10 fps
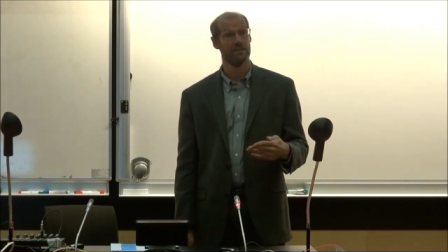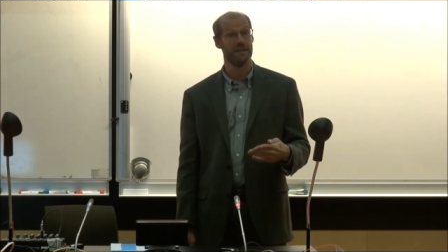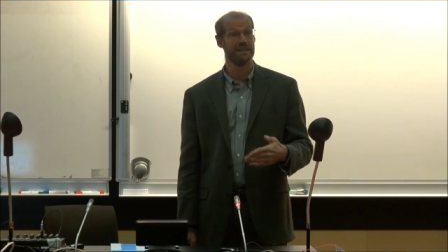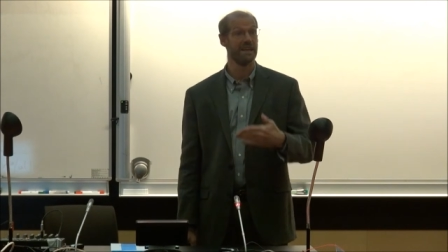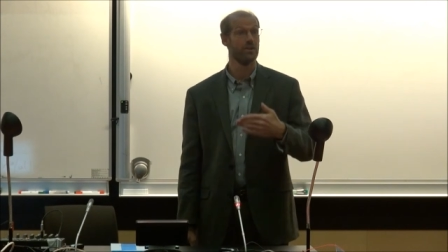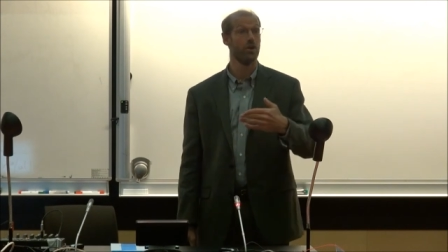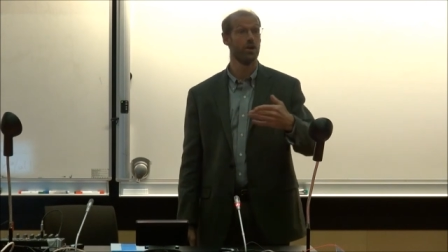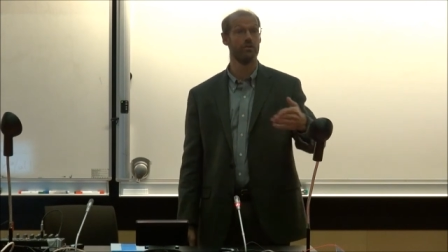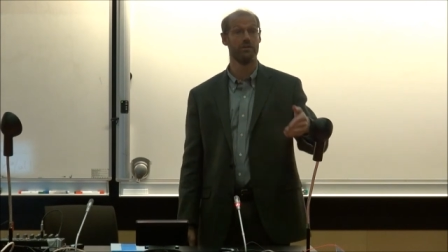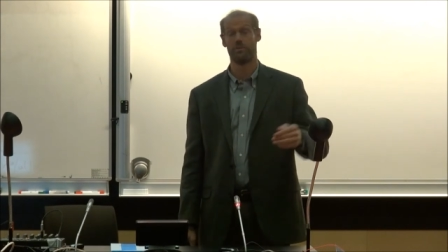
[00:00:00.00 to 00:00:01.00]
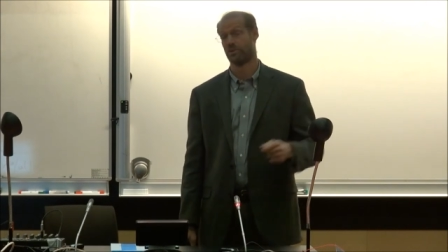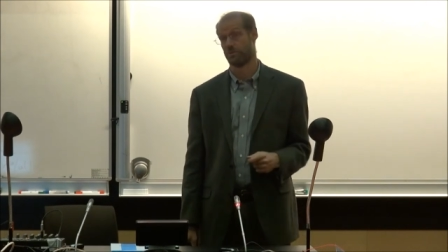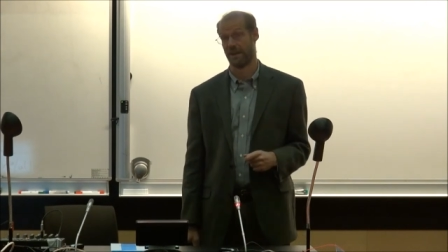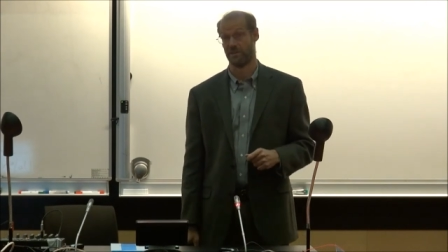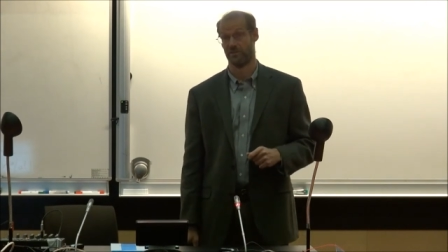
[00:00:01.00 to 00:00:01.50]
they take a long run
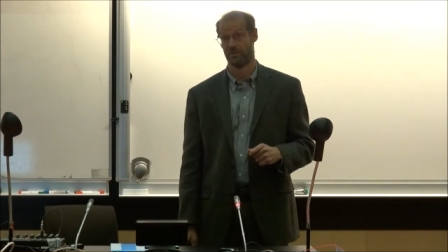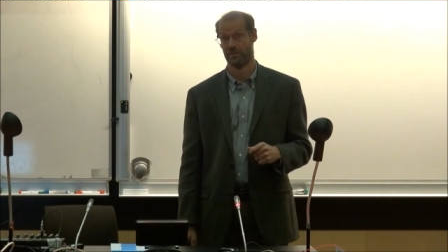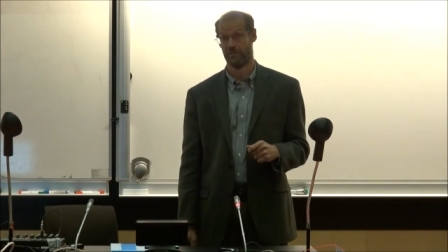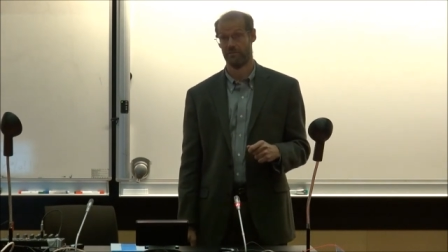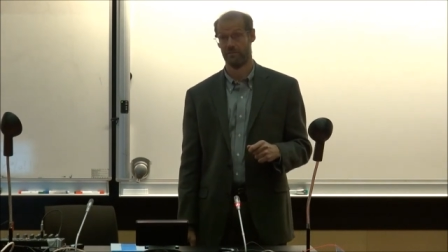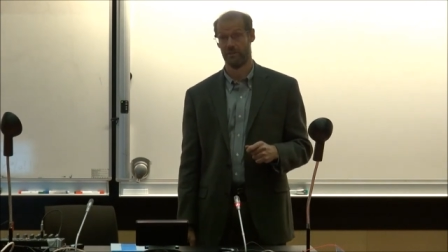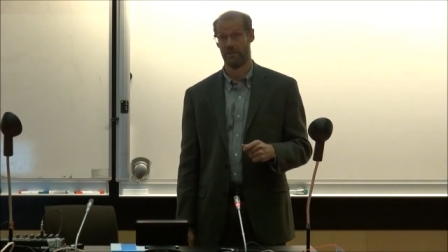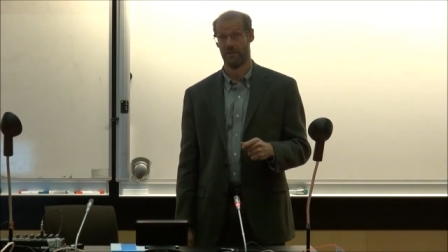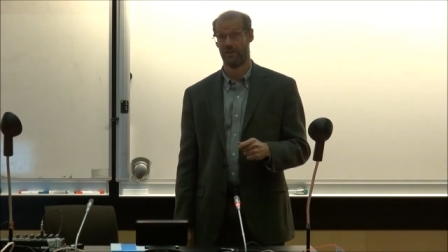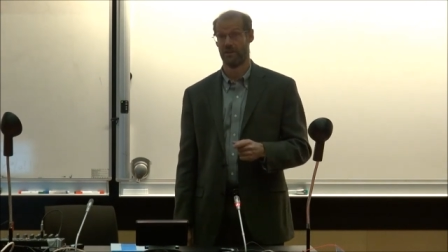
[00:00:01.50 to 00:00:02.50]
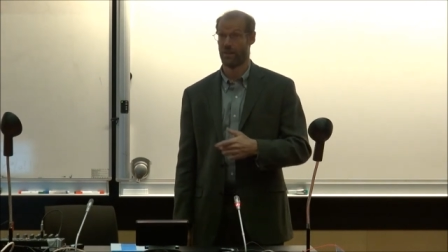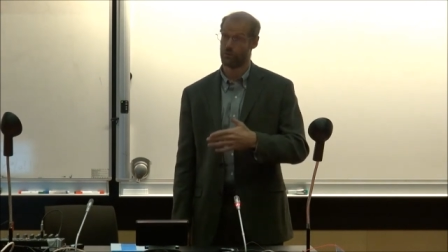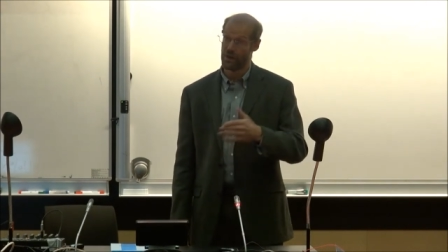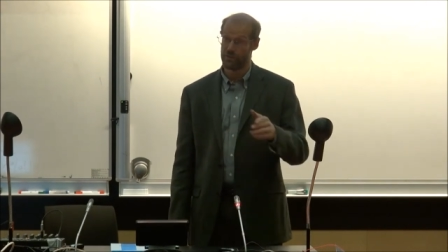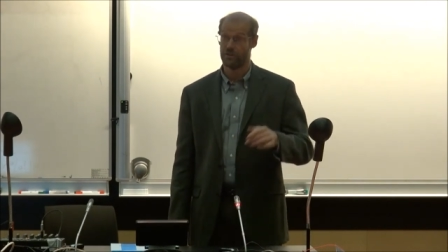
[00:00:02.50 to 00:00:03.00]
perspective.
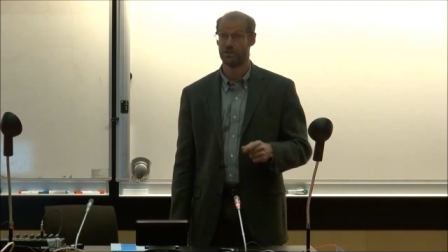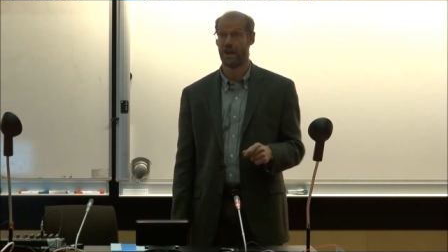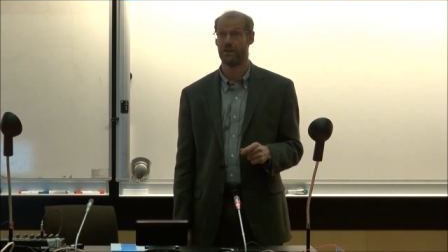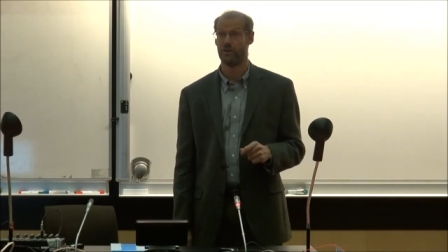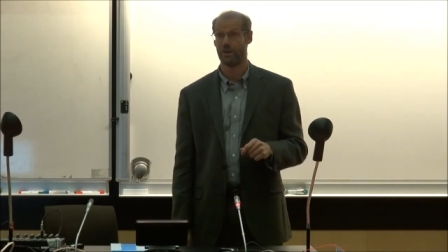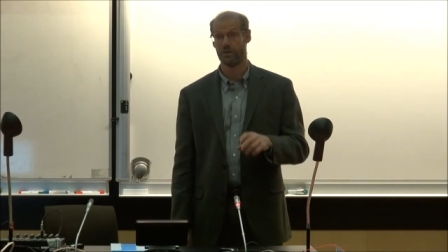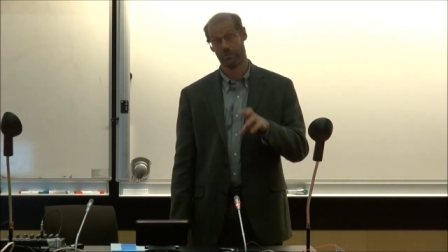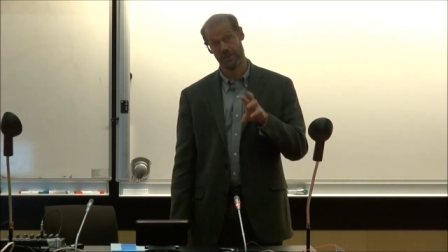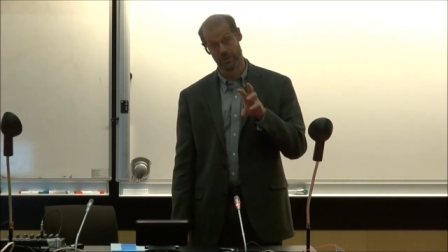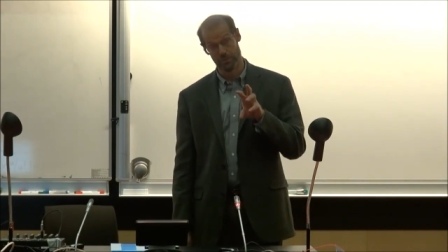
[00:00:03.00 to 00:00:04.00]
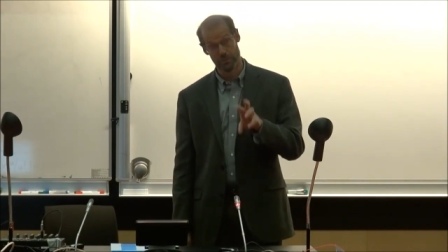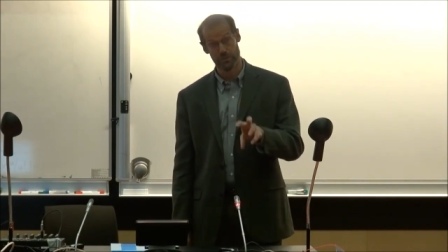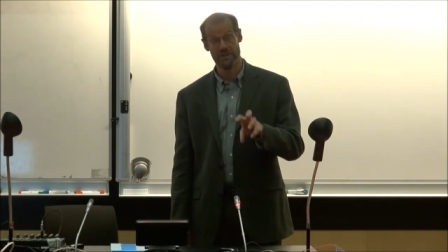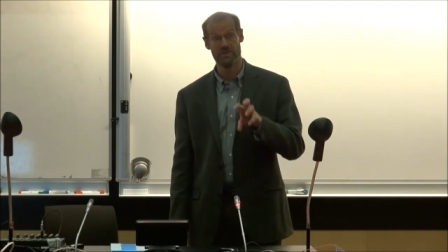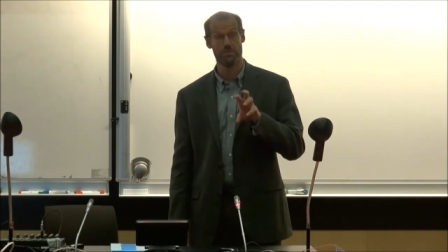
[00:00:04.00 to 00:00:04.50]
Not throughout their entire article, but their
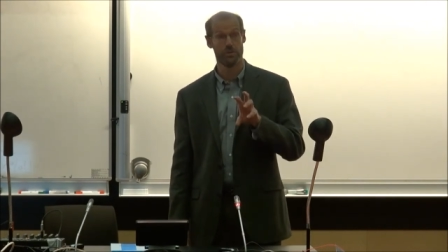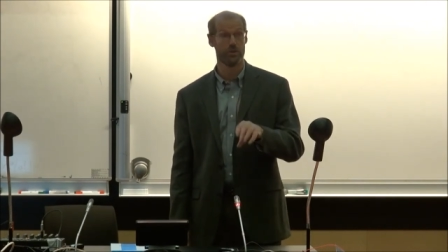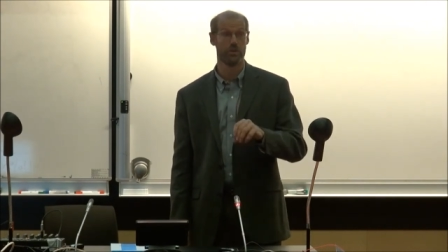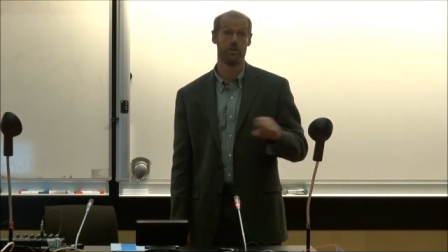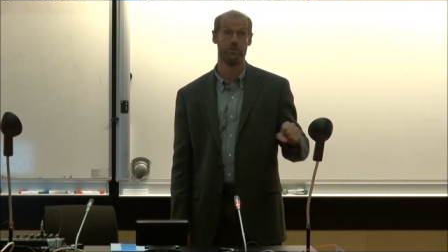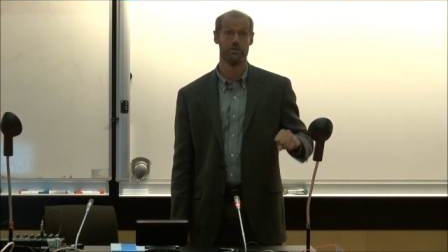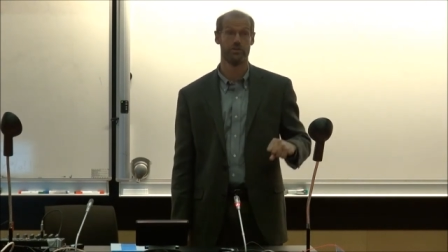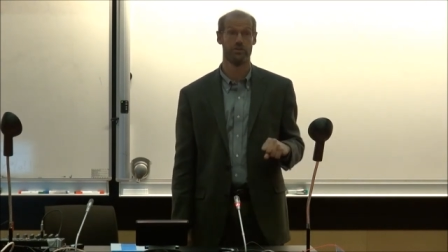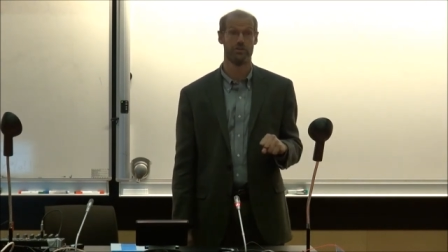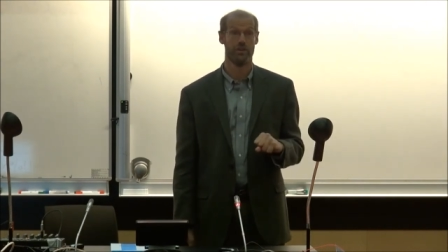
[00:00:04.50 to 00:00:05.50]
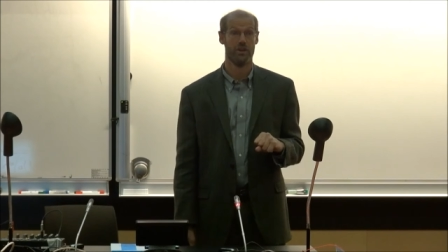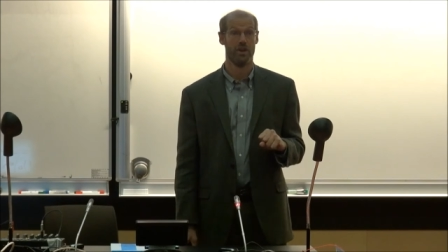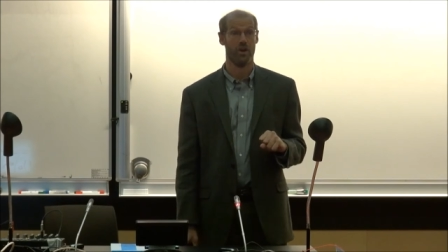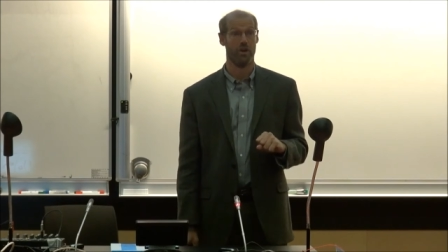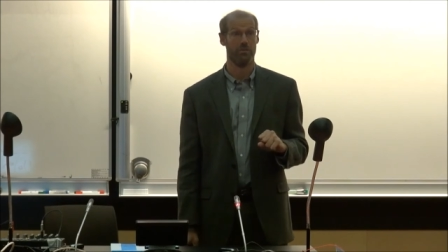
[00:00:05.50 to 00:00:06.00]
principal conclusions
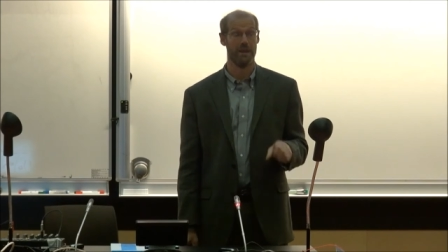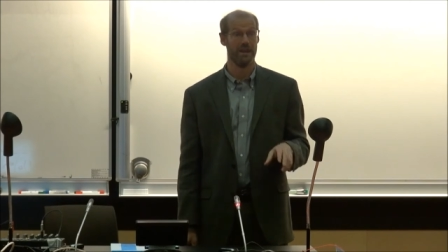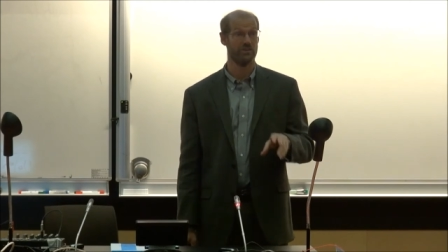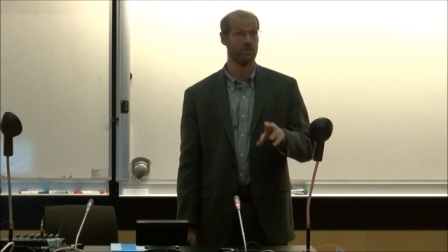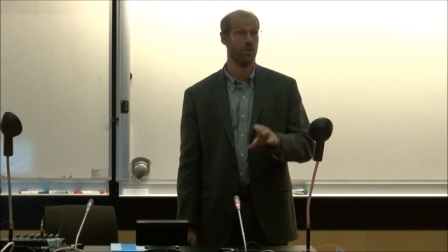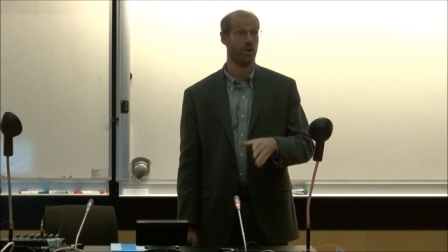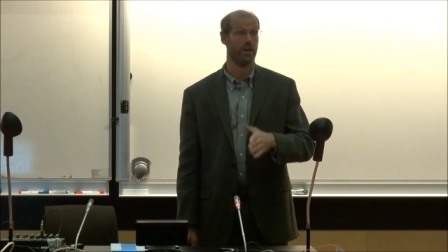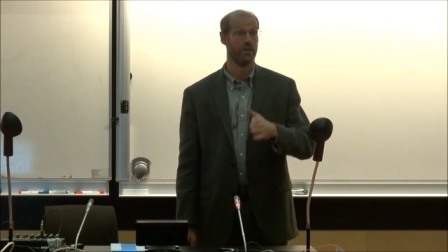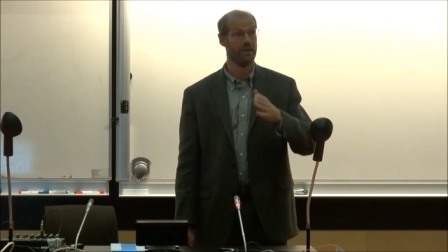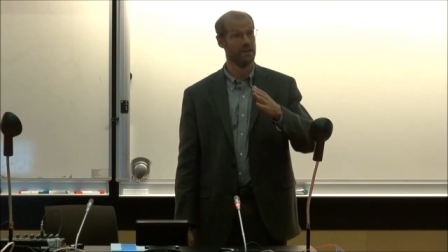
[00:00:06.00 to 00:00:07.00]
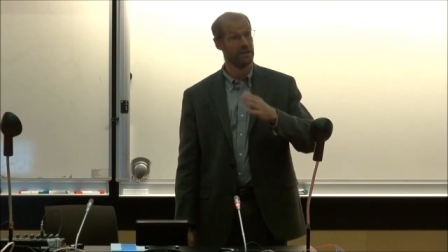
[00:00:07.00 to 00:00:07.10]
are based on